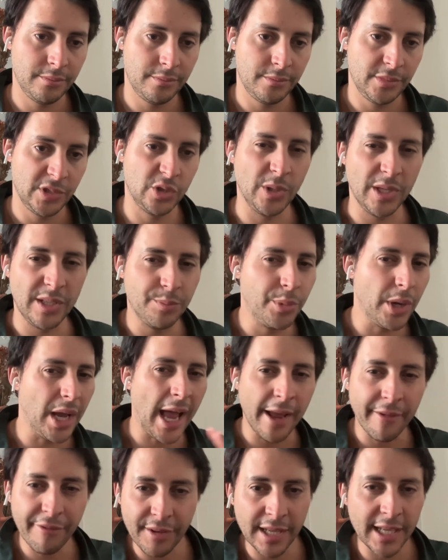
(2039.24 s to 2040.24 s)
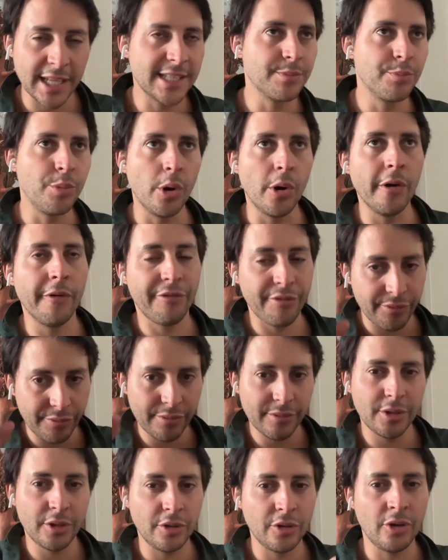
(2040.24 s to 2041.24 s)
So I think it's both,
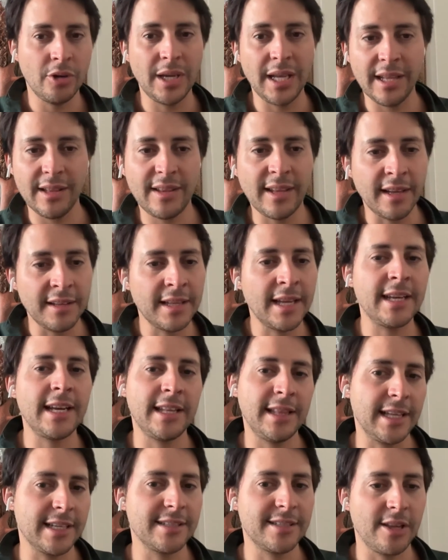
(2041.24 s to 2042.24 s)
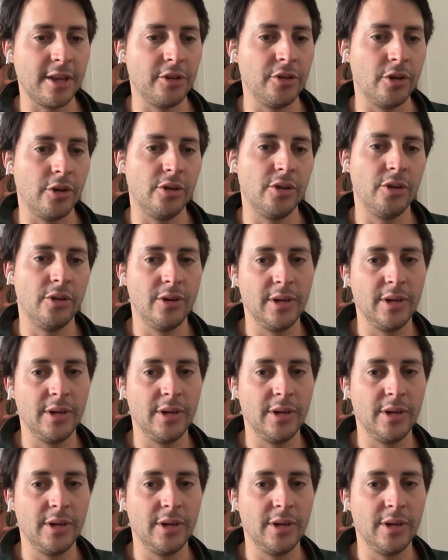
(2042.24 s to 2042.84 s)
internal and external, no?